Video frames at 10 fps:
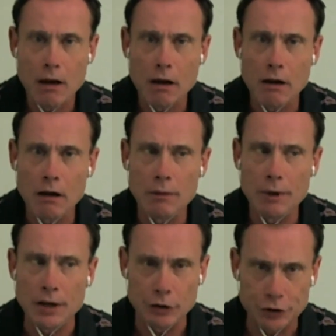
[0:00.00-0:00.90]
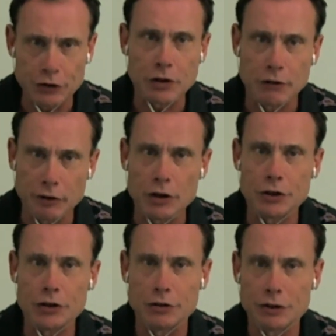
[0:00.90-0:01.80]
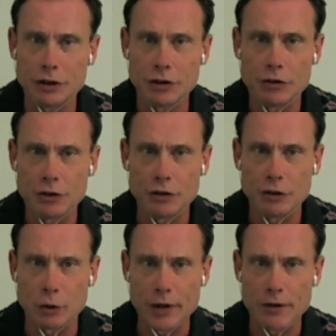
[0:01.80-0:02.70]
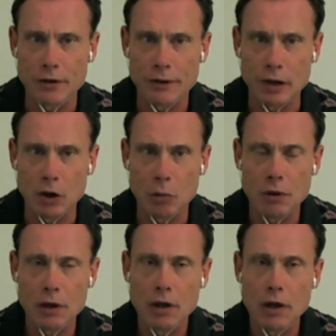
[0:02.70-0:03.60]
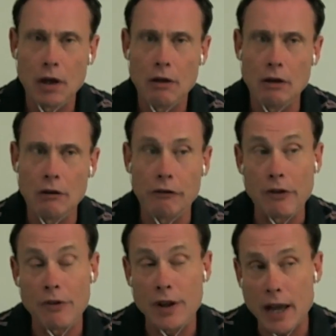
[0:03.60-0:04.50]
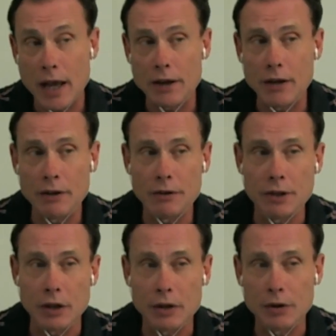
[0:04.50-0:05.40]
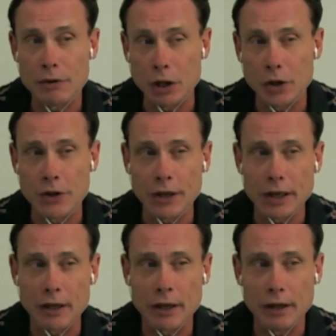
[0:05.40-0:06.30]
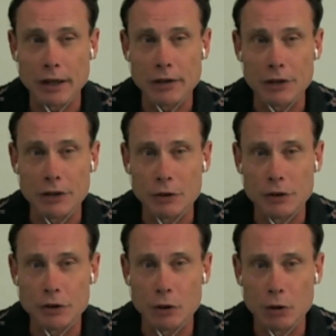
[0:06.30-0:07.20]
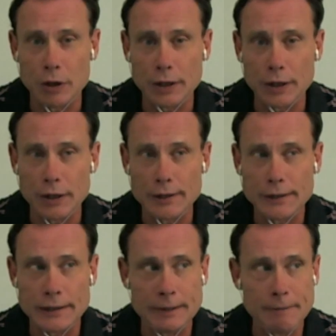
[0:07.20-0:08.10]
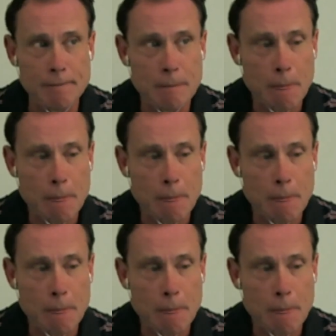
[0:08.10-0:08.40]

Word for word: Um, and assisted conversions is is a great deal of help. And for that, the other the other thing I like to do is go look at um,